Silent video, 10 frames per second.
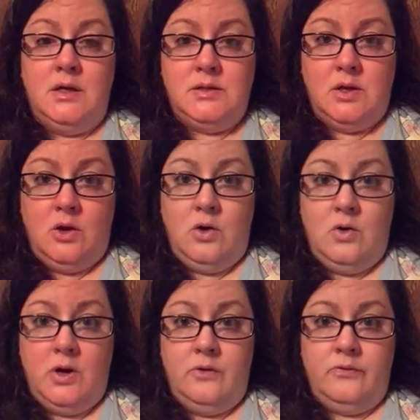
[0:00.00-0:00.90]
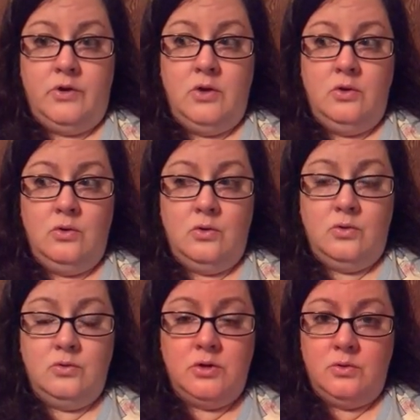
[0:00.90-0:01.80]
So if
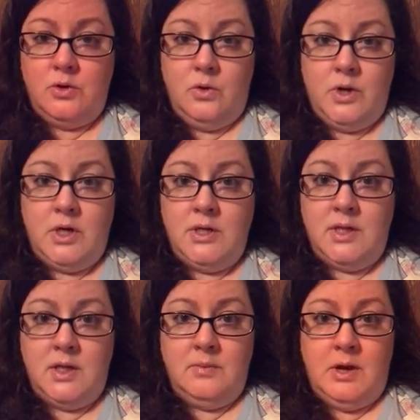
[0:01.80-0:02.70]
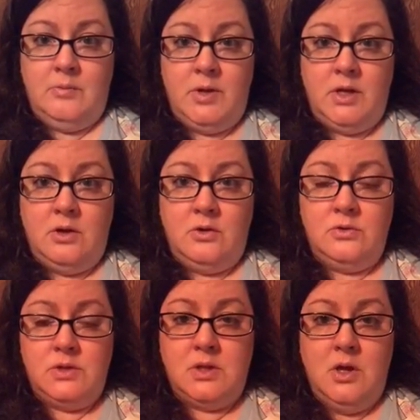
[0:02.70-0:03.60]
you don't know anything about
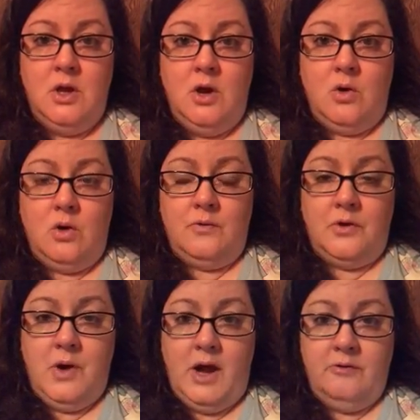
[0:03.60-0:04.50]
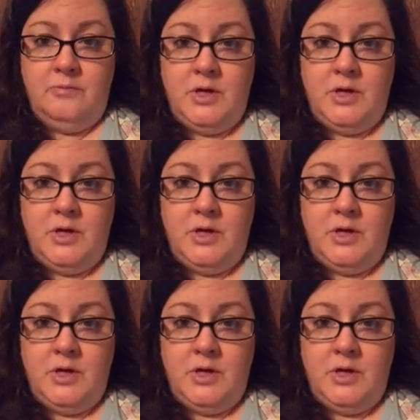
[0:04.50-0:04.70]
PCOS, or if you have